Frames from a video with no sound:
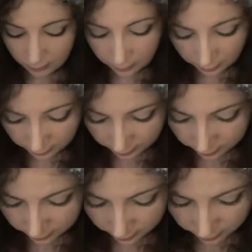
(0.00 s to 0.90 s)

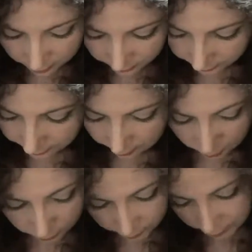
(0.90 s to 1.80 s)
And, okay,
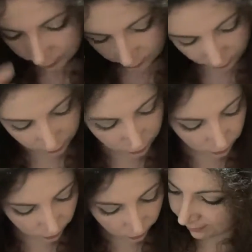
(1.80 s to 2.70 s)
moving on
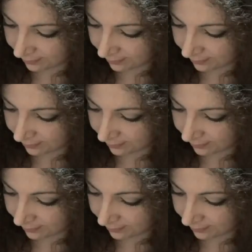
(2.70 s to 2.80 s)
to